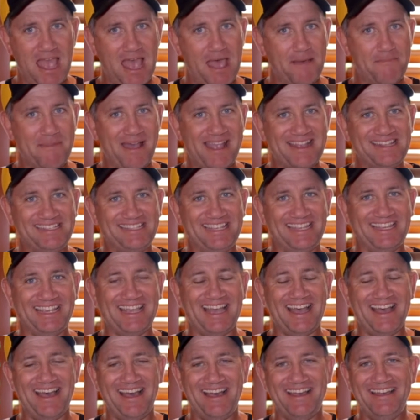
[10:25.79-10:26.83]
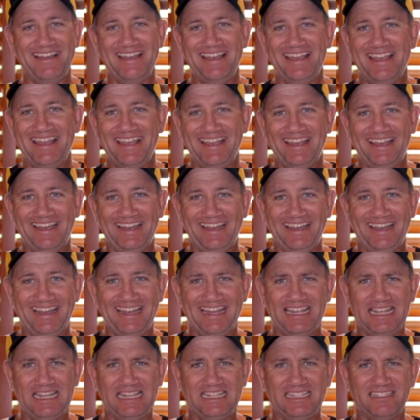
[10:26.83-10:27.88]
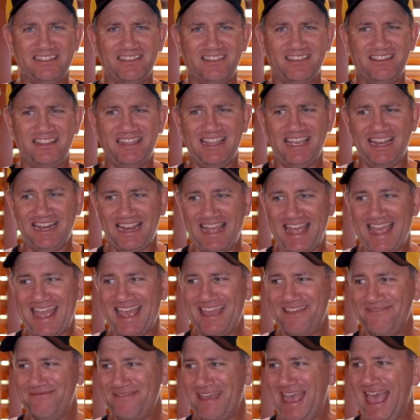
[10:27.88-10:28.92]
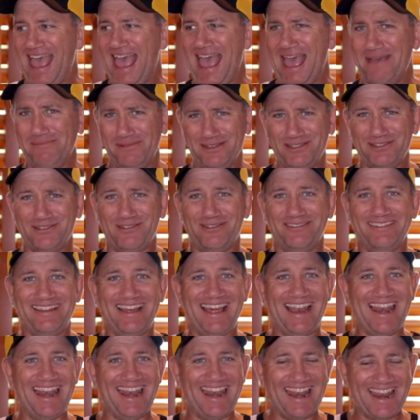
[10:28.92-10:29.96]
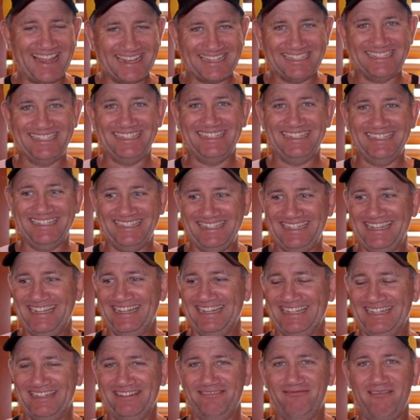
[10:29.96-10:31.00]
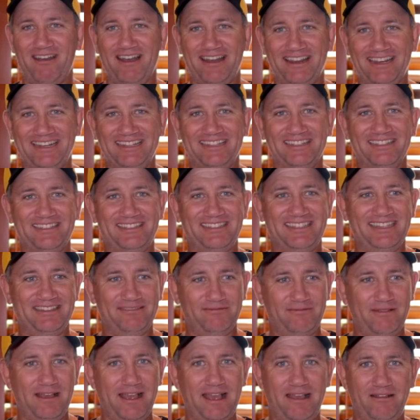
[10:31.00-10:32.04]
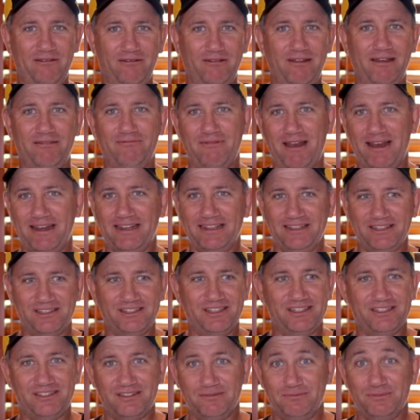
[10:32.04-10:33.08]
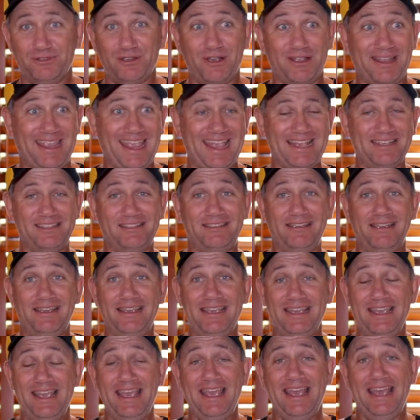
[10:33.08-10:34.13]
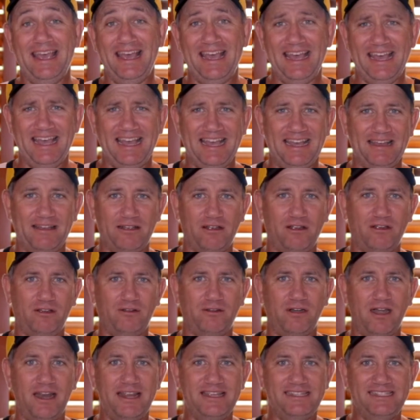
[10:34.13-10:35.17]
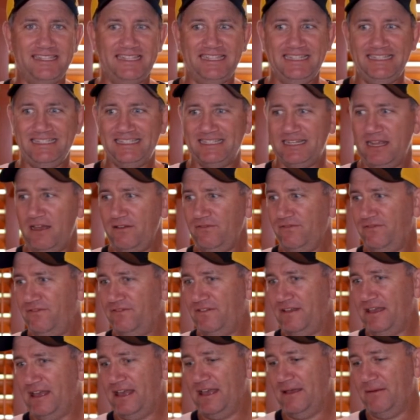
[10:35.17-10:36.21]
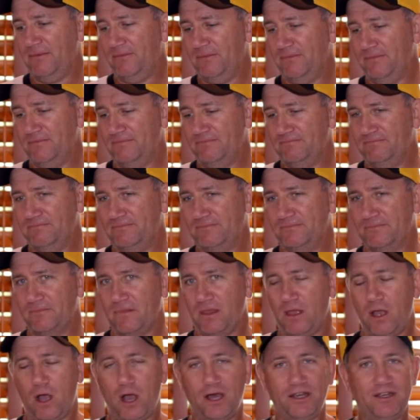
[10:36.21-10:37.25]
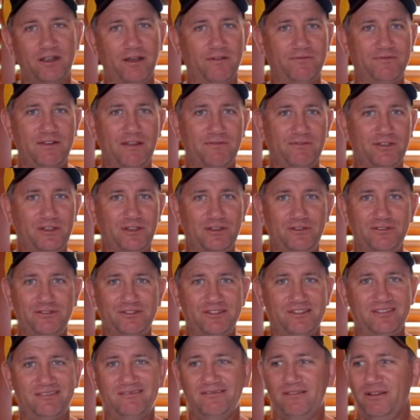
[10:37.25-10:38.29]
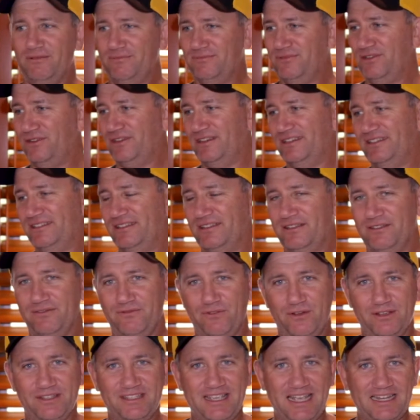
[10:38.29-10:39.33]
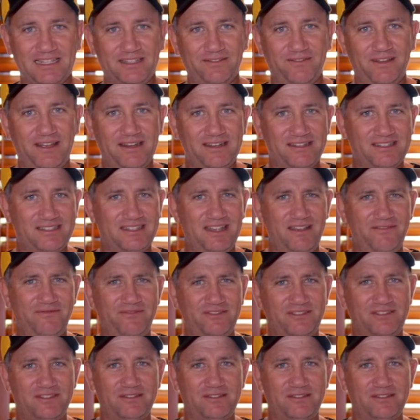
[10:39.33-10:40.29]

amazing car, is going to have Amazon Alexa in it running the systems, I guess. Crazy stuff. I've never used it. I'm not into the voice activated stuff.